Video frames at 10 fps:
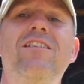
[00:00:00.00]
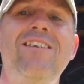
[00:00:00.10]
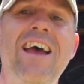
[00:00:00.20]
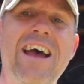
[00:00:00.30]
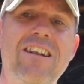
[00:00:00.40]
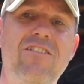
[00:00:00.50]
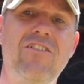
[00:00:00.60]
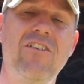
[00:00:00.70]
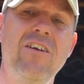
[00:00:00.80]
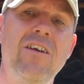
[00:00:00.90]

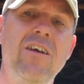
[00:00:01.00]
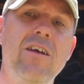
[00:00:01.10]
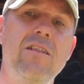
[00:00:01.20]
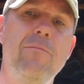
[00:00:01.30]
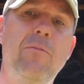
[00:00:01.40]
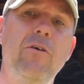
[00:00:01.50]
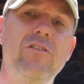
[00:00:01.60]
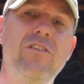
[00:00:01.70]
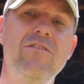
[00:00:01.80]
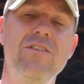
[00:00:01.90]
attach the
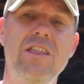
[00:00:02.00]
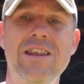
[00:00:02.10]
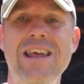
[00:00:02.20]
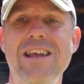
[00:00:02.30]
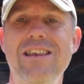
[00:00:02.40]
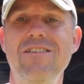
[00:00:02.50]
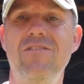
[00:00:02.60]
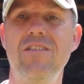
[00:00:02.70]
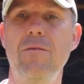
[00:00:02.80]
positive and the negative to the